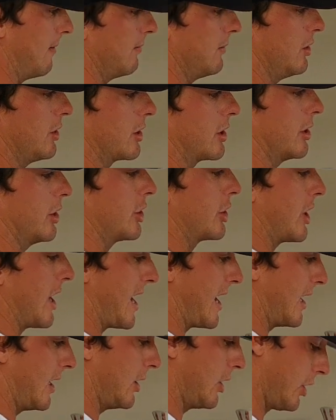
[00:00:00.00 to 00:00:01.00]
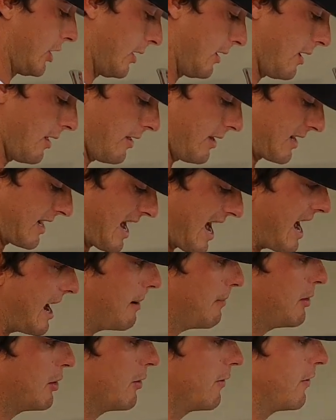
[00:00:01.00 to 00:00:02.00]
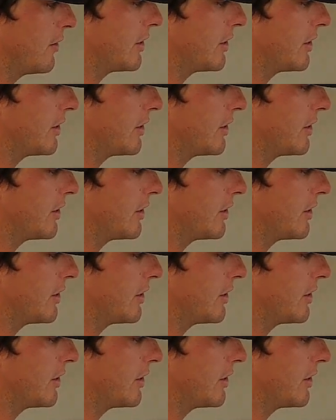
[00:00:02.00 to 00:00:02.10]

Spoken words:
You can change the camber of the